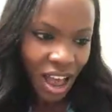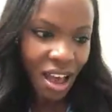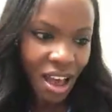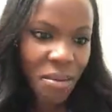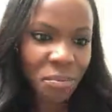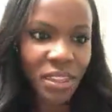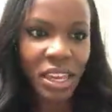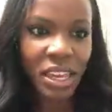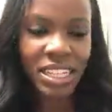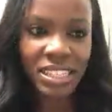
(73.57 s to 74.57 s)
Um,
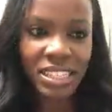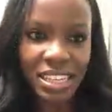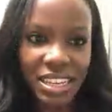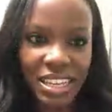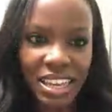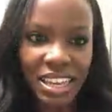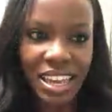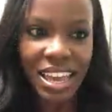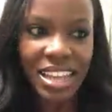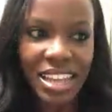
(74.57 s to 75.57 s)
it's
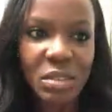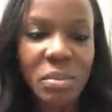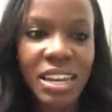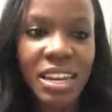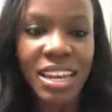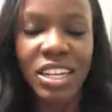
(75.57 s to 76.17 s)
it's been an,